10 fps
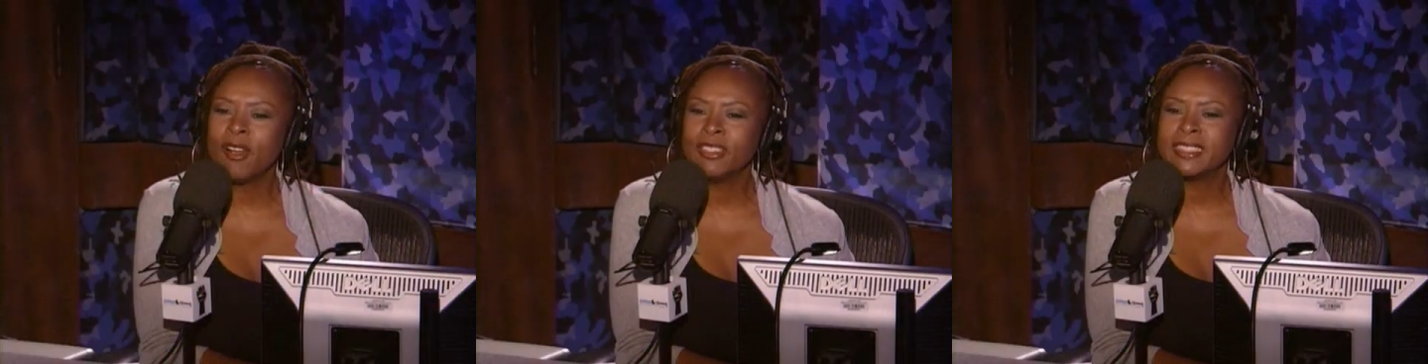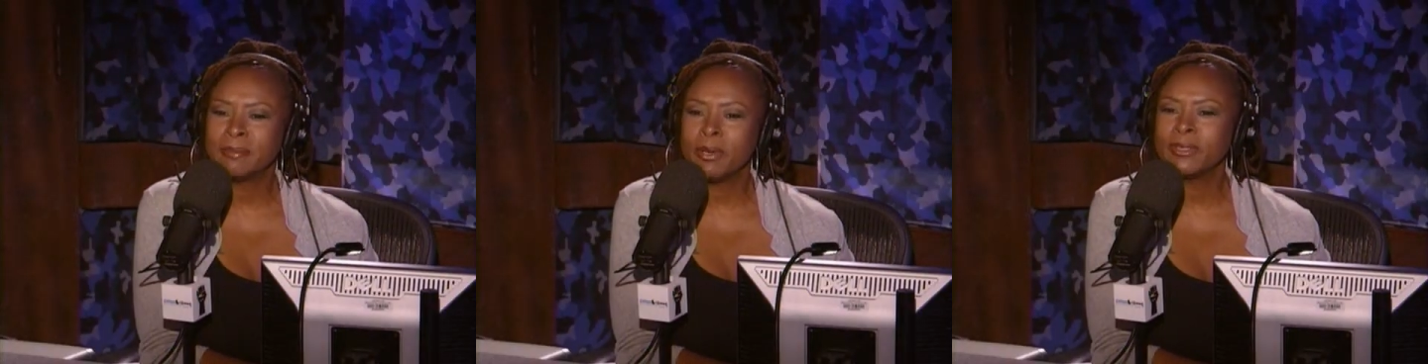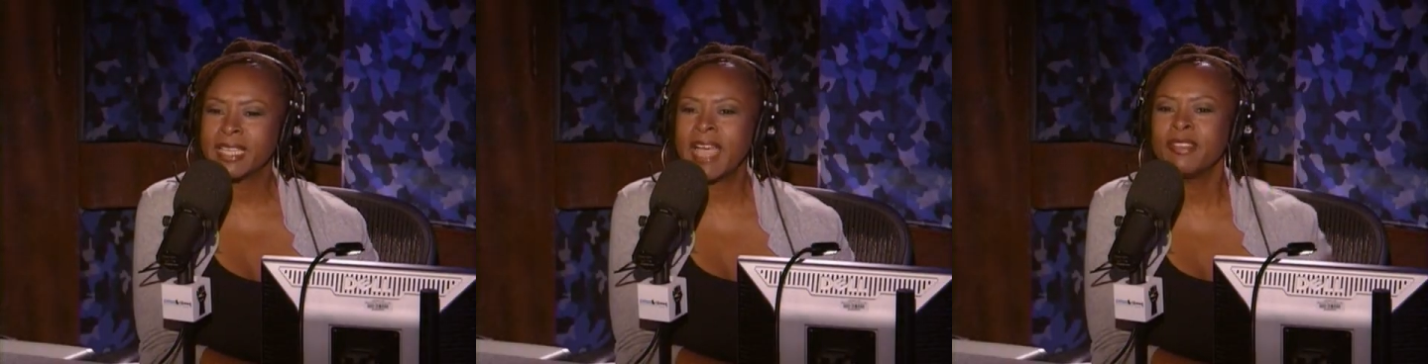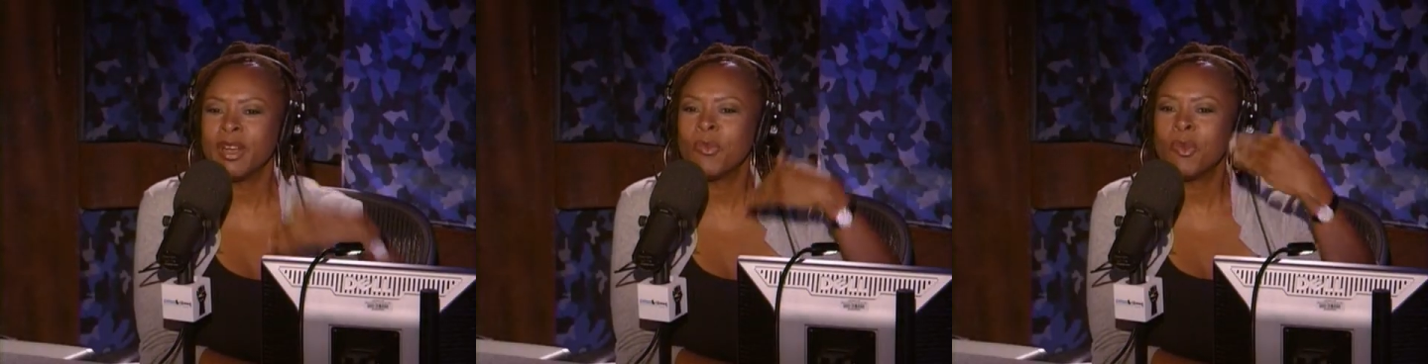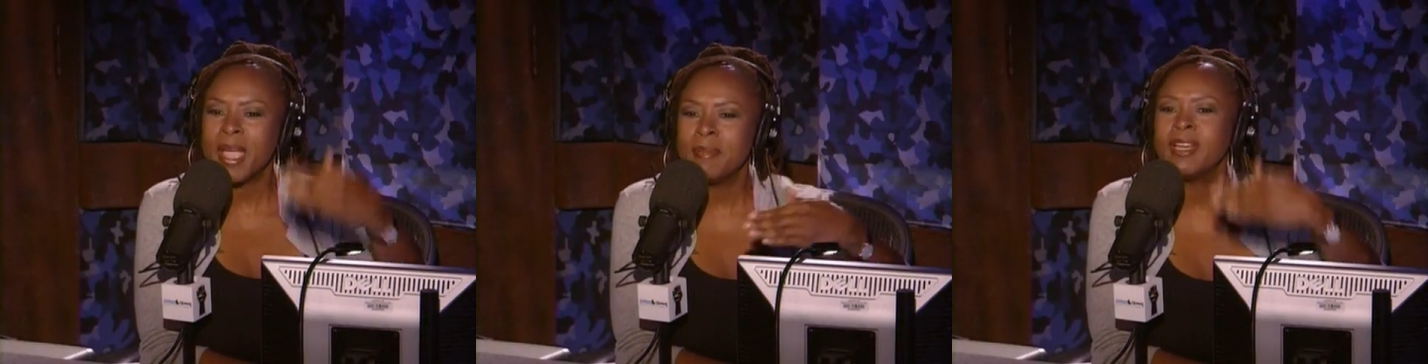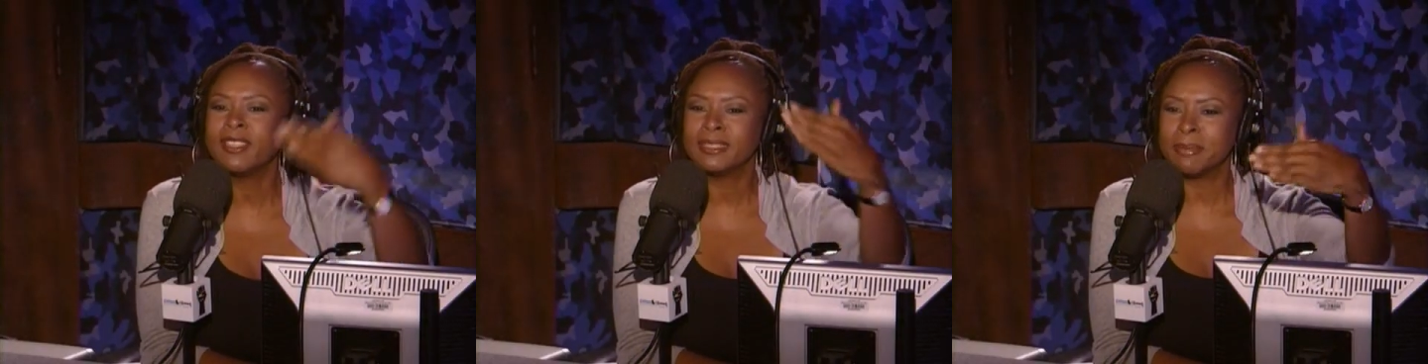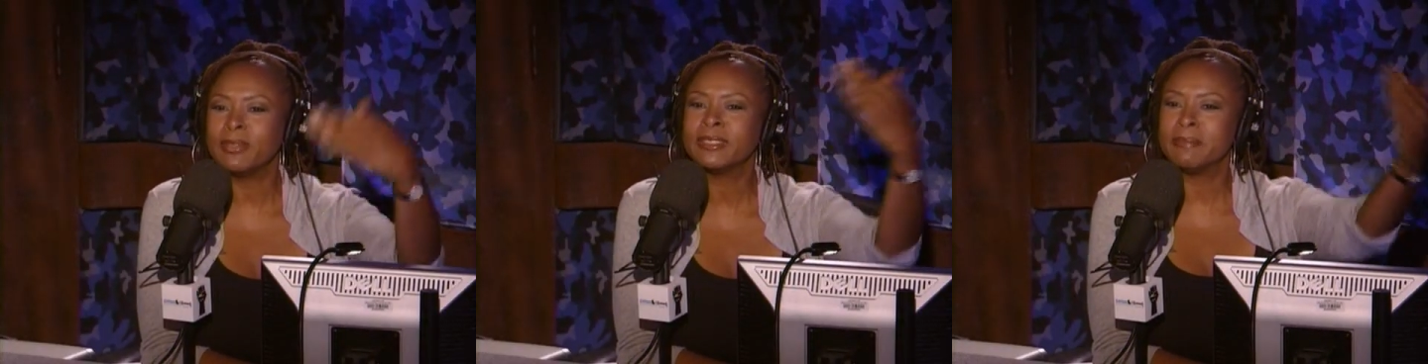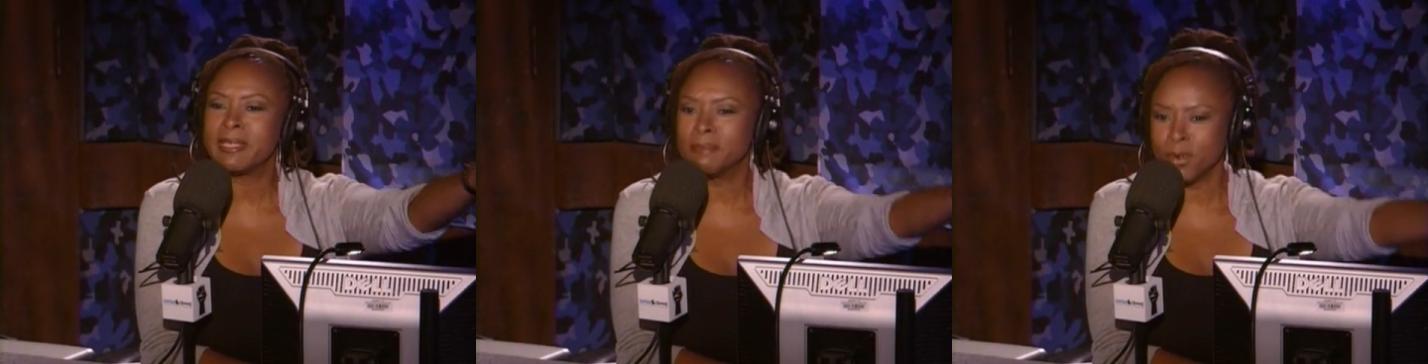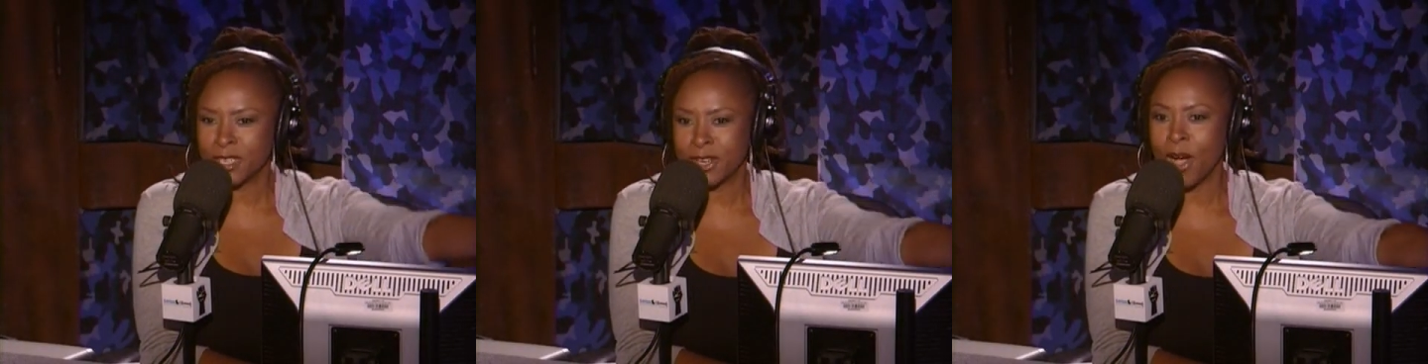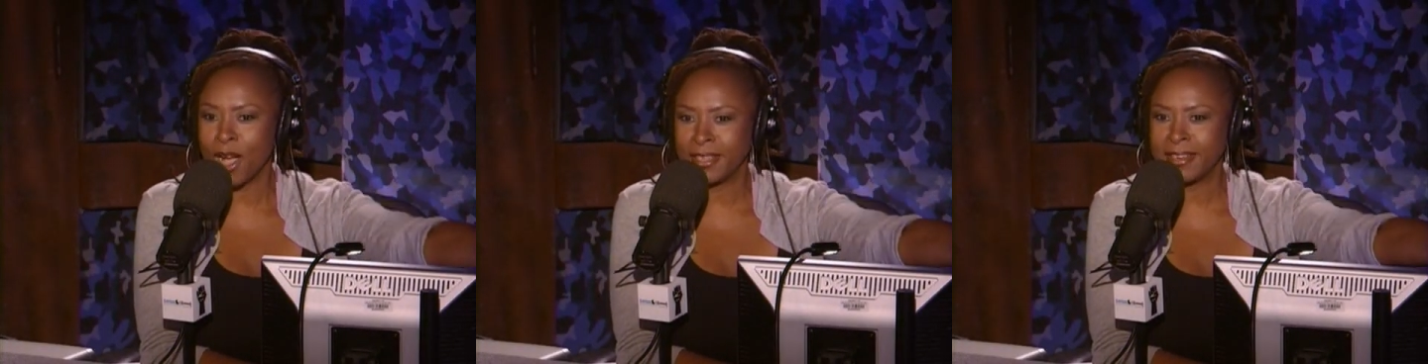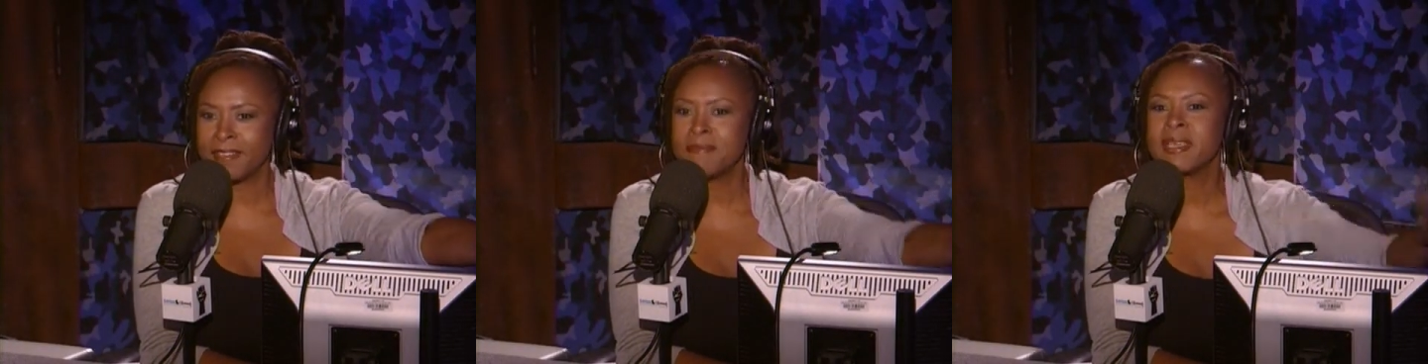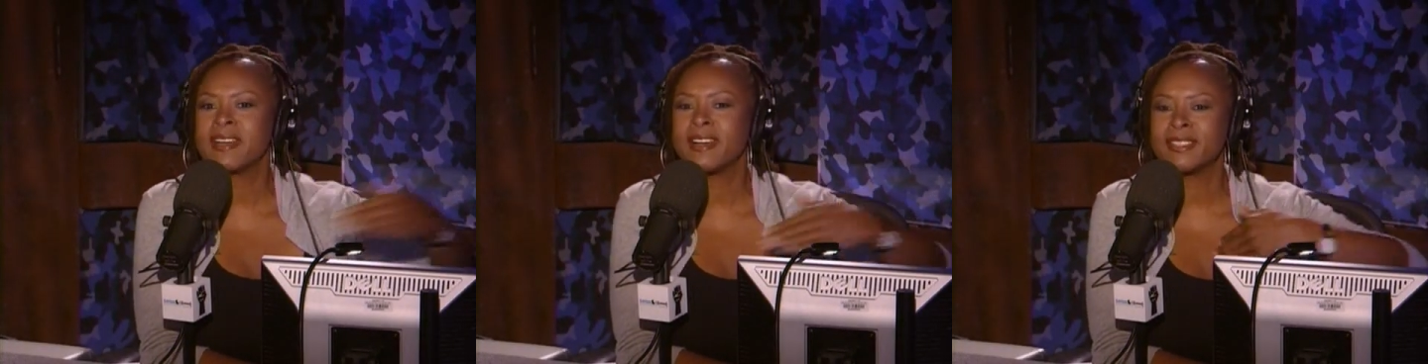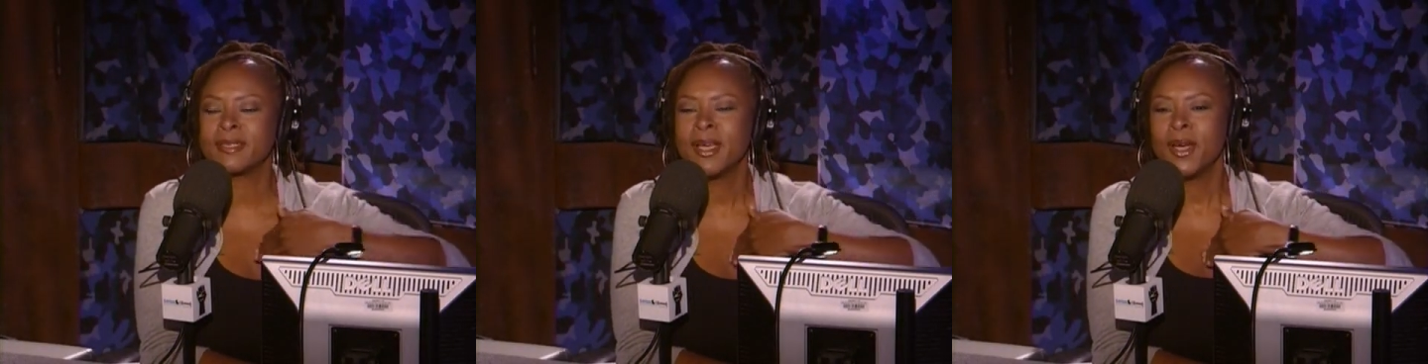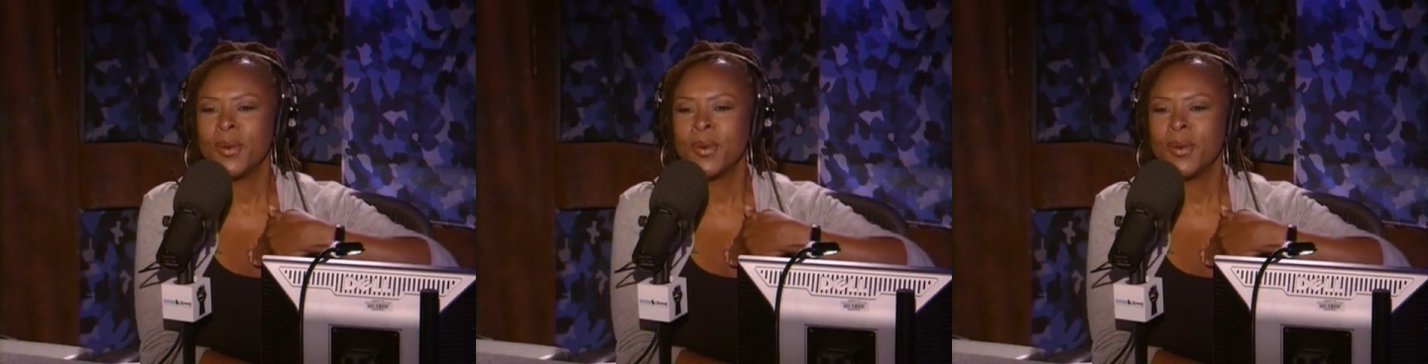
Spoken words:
are only supposed to have, you know, women are supposed to be the more talkative because